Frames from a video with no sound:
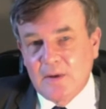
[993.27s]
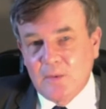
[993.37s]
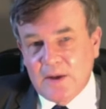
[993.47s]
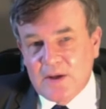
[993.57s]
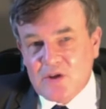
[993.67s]

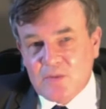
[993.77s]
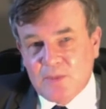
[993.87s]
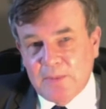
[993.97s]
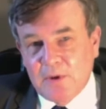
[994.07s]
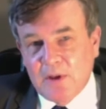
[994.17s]
which
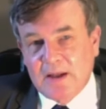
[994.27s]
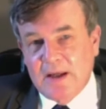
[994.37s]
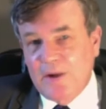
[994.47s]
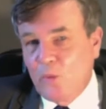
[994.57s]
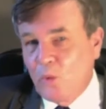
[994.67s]
people are
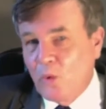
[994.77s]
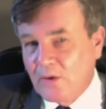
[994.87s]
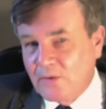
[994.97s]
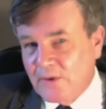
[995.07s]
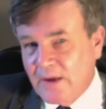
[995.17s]
going to
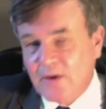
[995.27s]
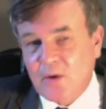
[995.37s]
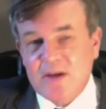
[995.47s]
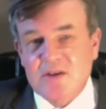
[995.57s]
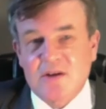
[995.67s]
want. Now, the
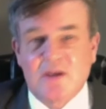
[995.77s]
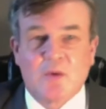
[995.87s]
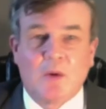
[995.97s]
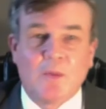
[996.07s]
question is